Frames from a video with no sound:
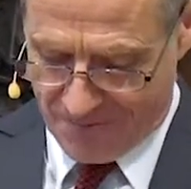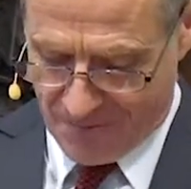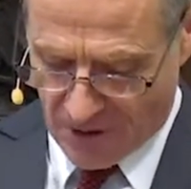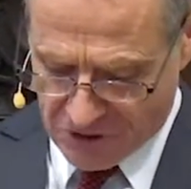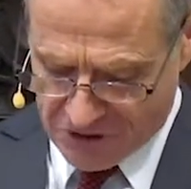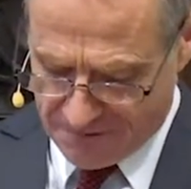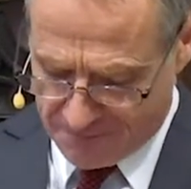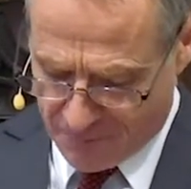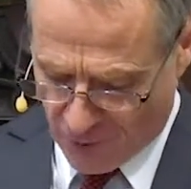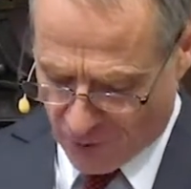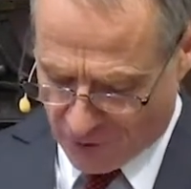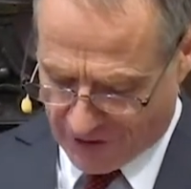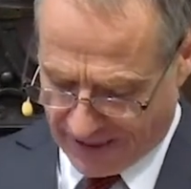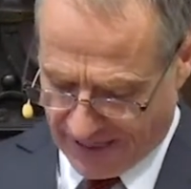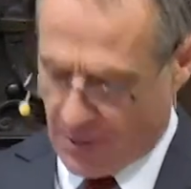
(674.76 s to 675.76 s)
Most
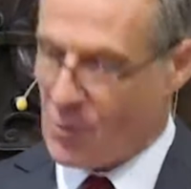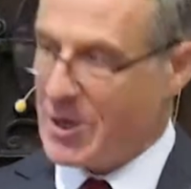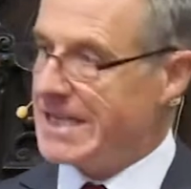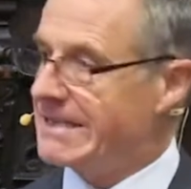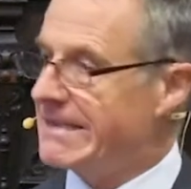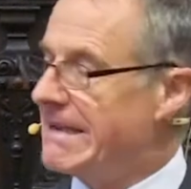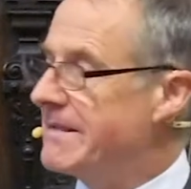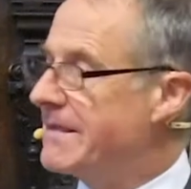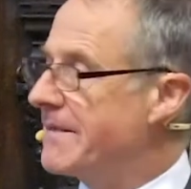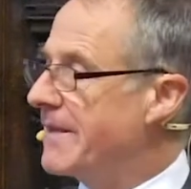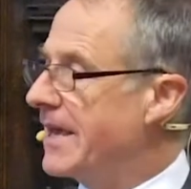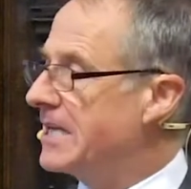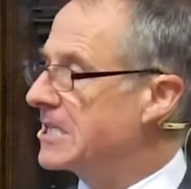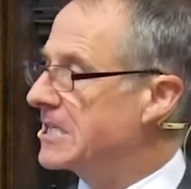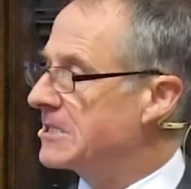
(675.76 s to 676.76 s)
importantly, we see that
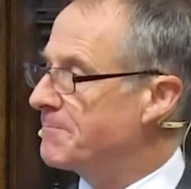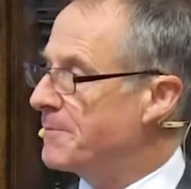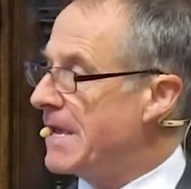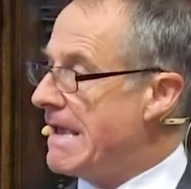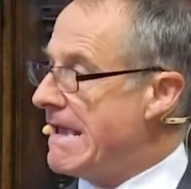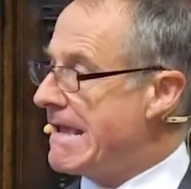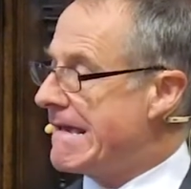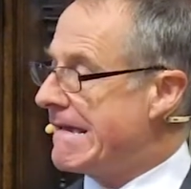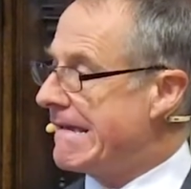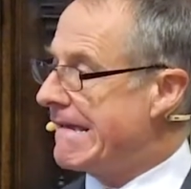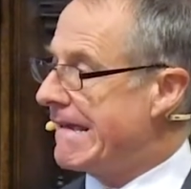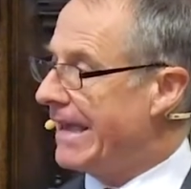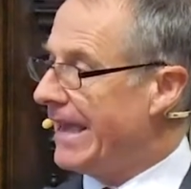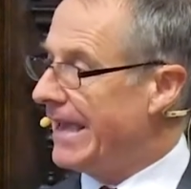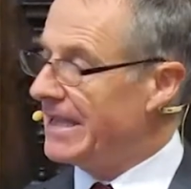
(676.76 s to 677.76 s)
they speak
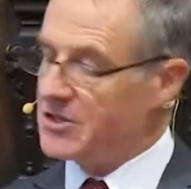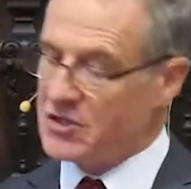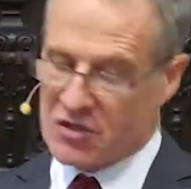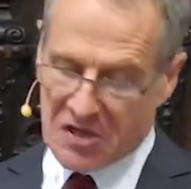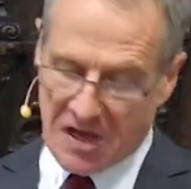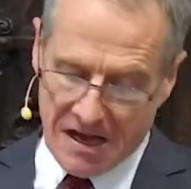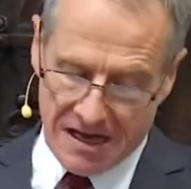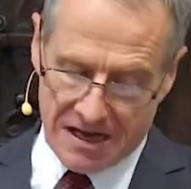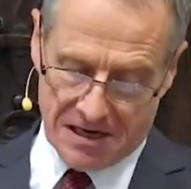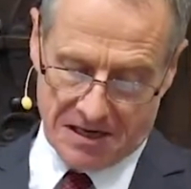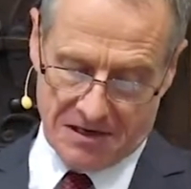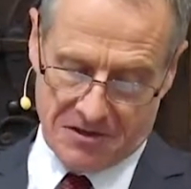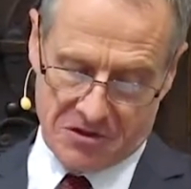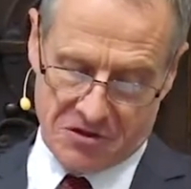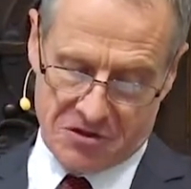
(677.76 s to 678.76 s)
in
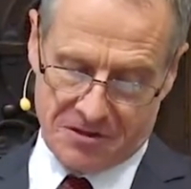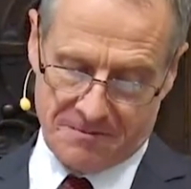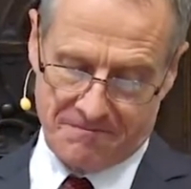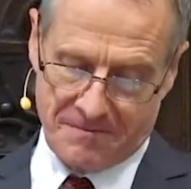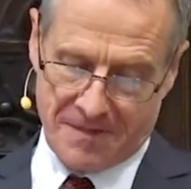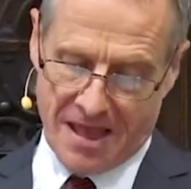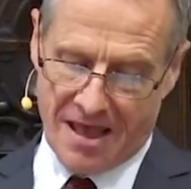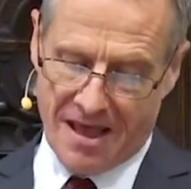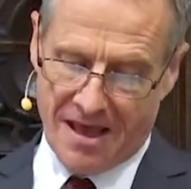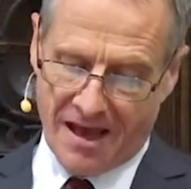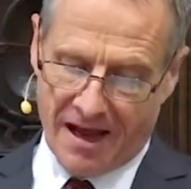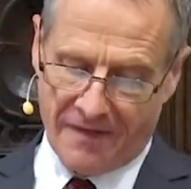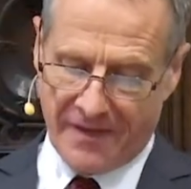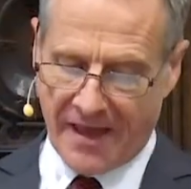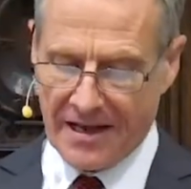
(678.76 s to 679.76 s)
tongues.
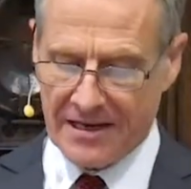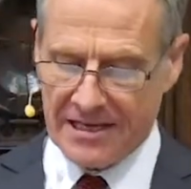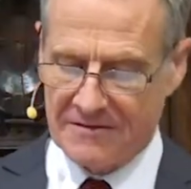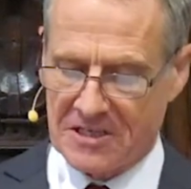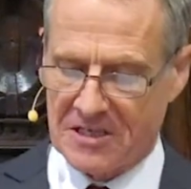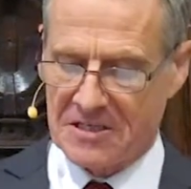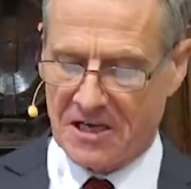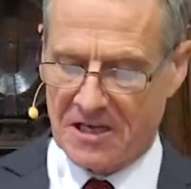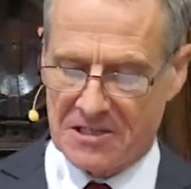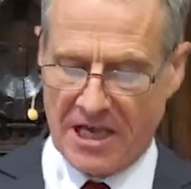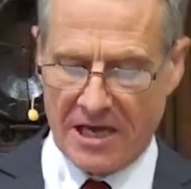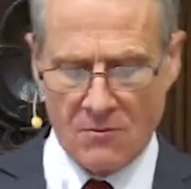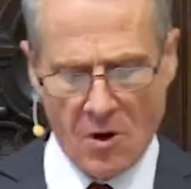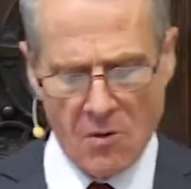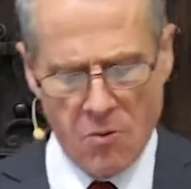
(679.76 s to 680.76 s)
And that leaves us
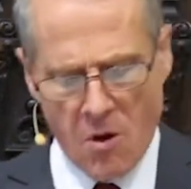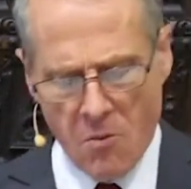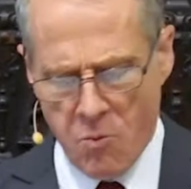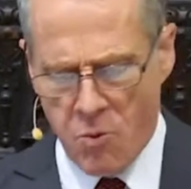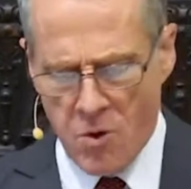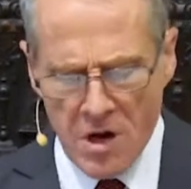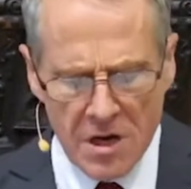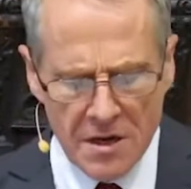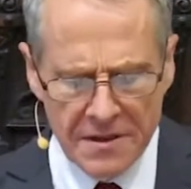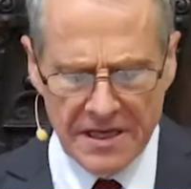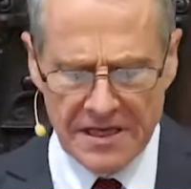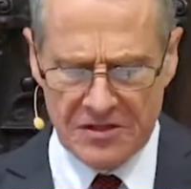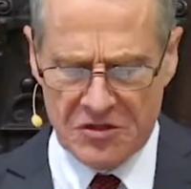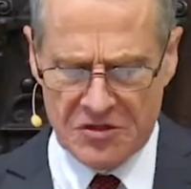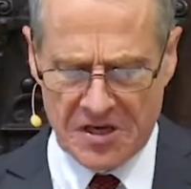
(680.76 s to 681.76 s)
asking, well, what were
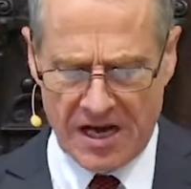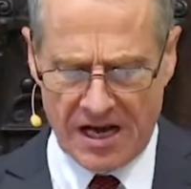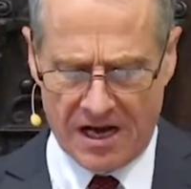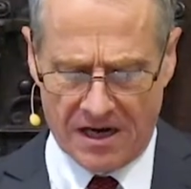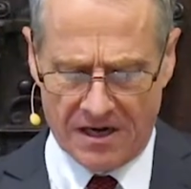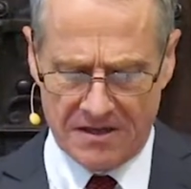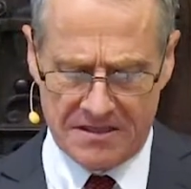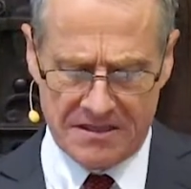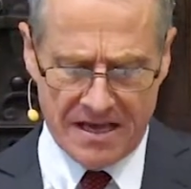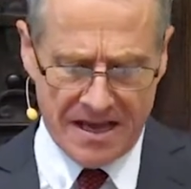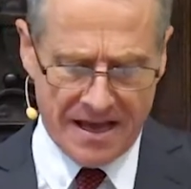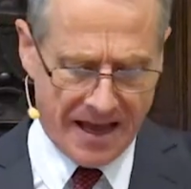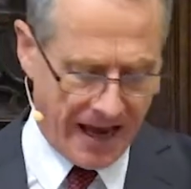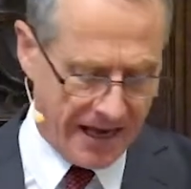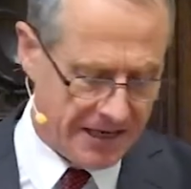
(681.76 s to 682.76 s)
these tongues?
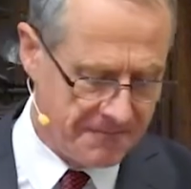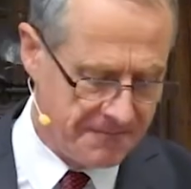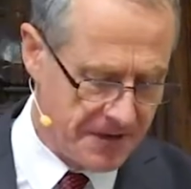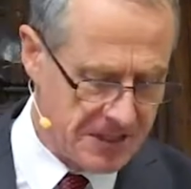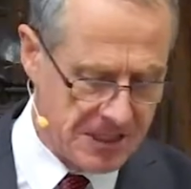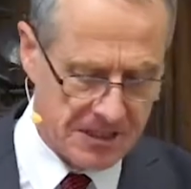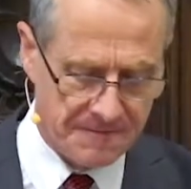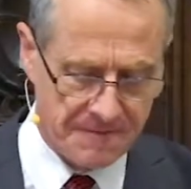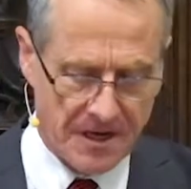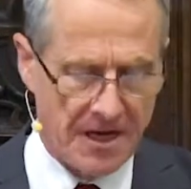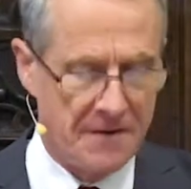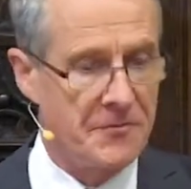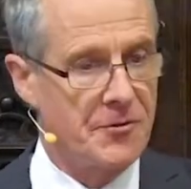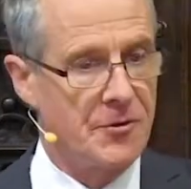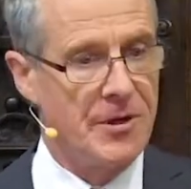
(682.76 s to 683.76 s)
And in verses
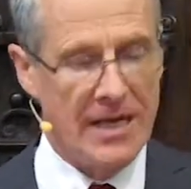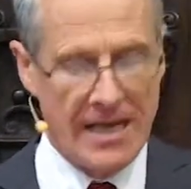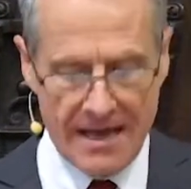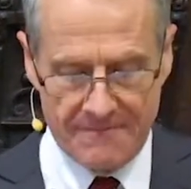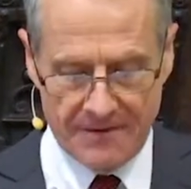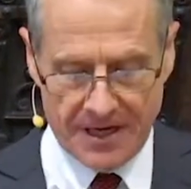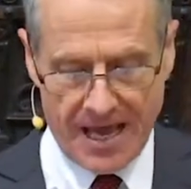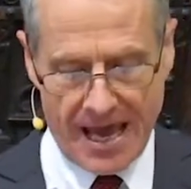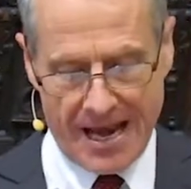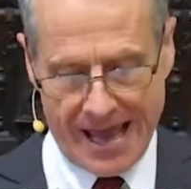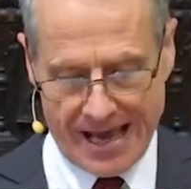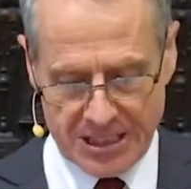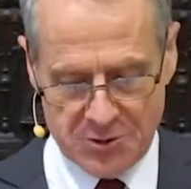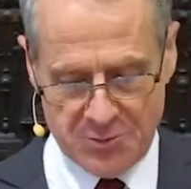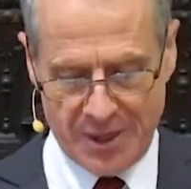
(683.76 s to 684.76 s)
5 through 11, an
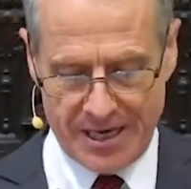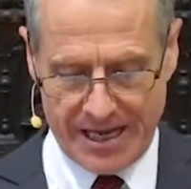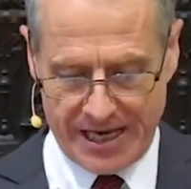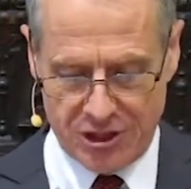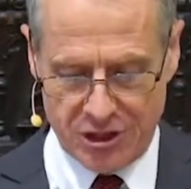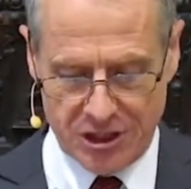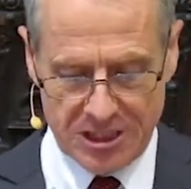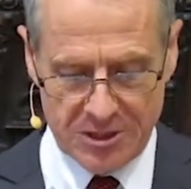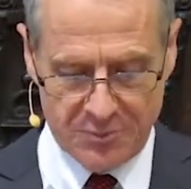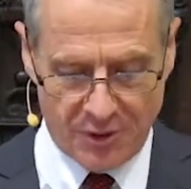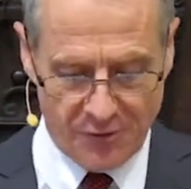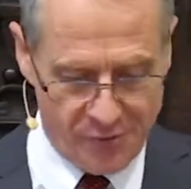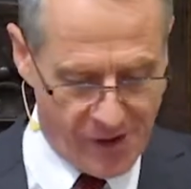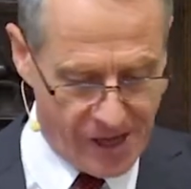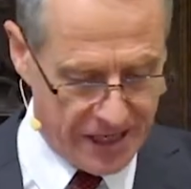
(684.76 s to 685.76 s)
explanation is
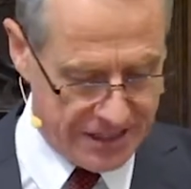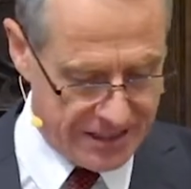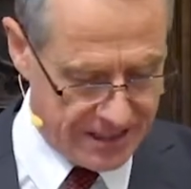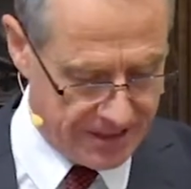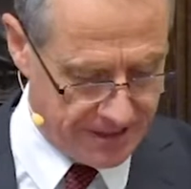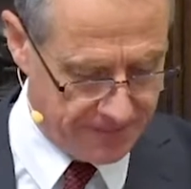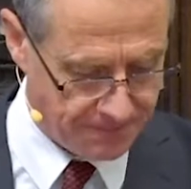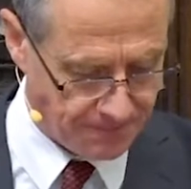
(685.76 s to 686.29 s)
provided.